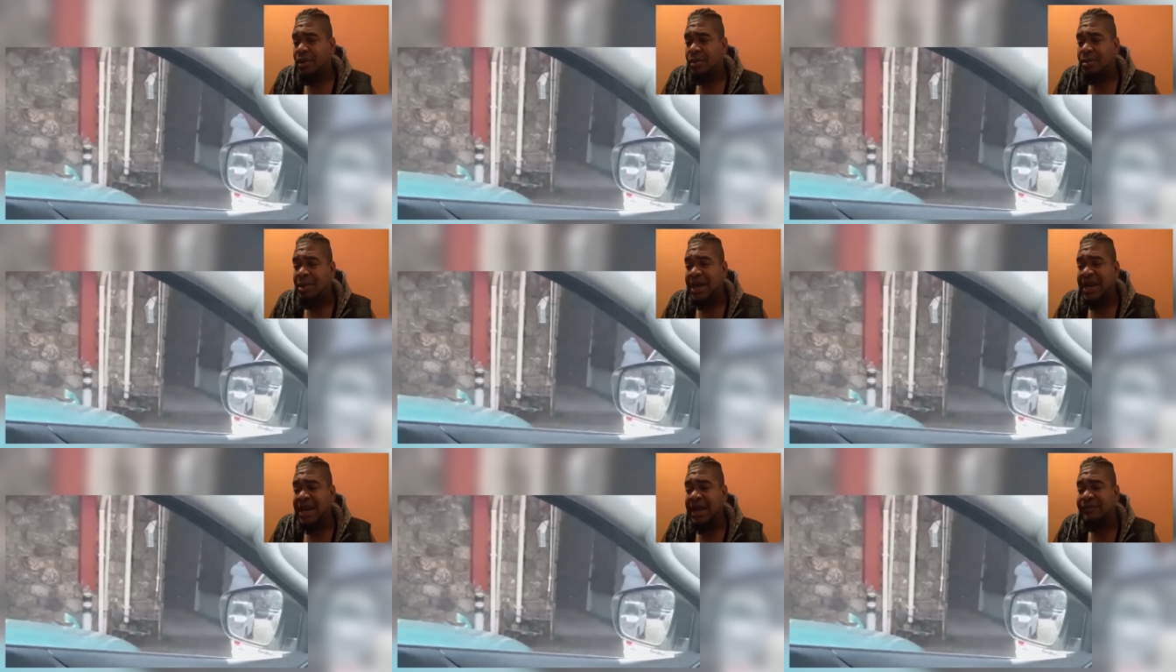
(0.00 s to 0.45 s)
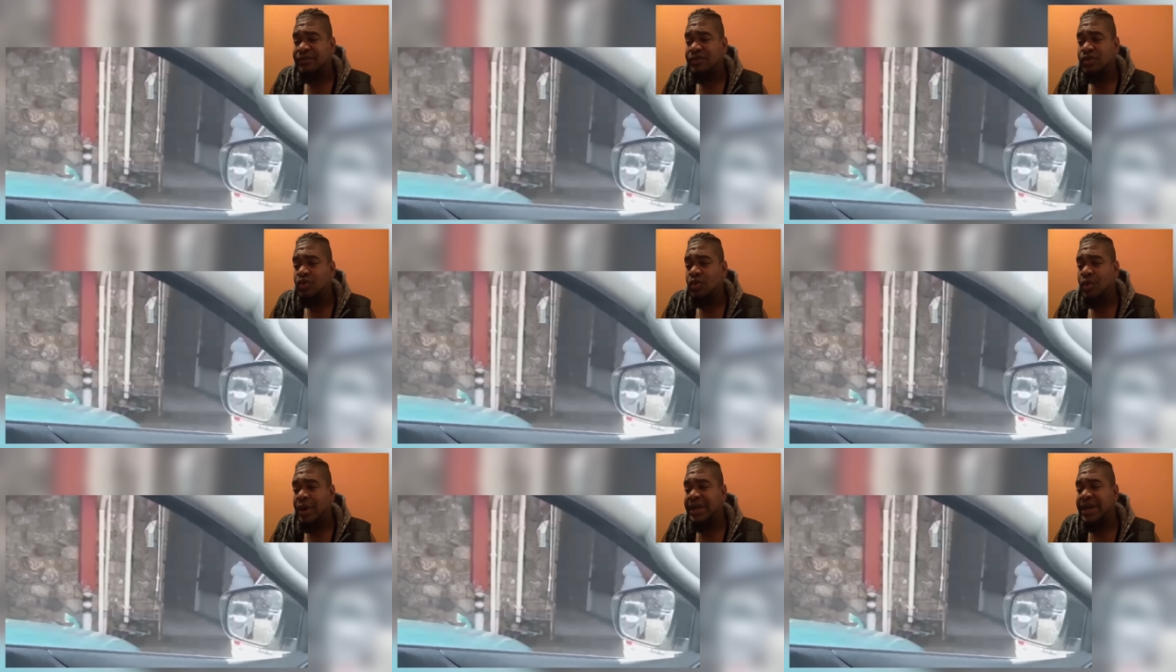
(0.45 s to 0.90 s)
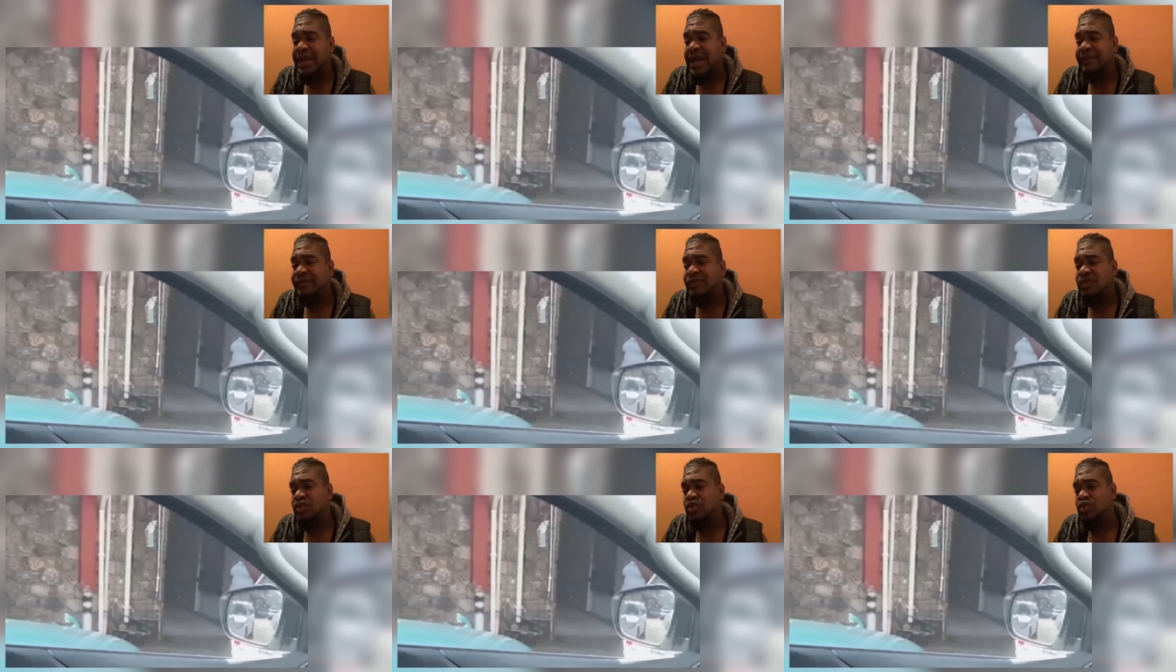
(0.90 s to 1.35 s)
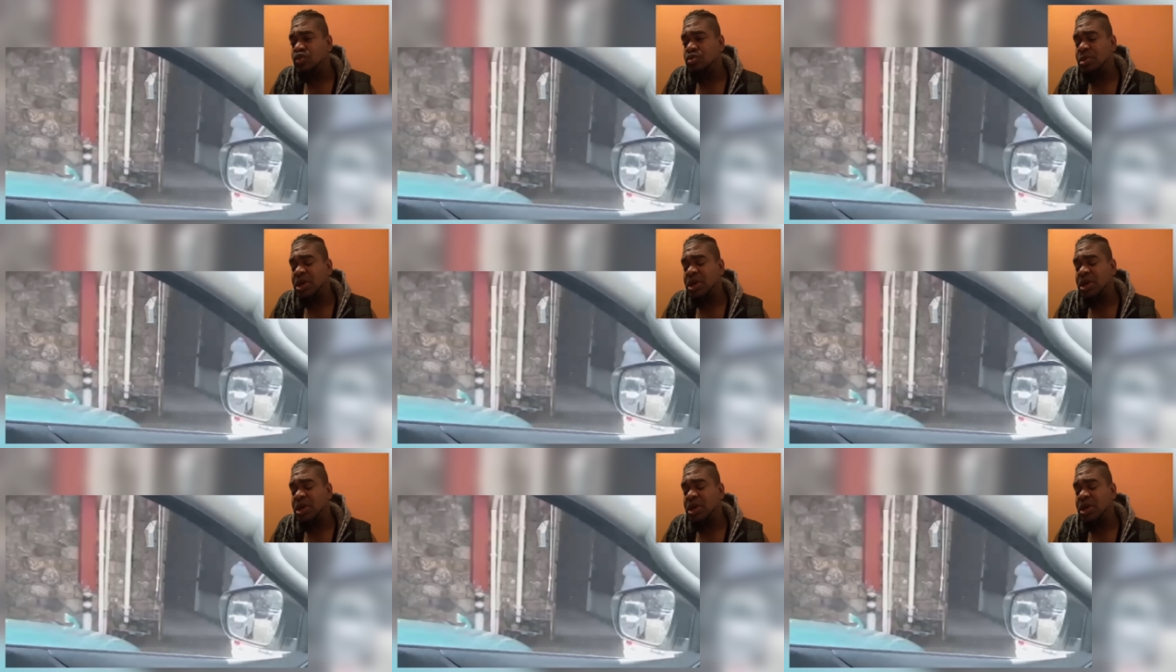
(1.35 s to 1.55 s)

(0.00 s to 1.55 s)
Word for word: man have to do what they have to do,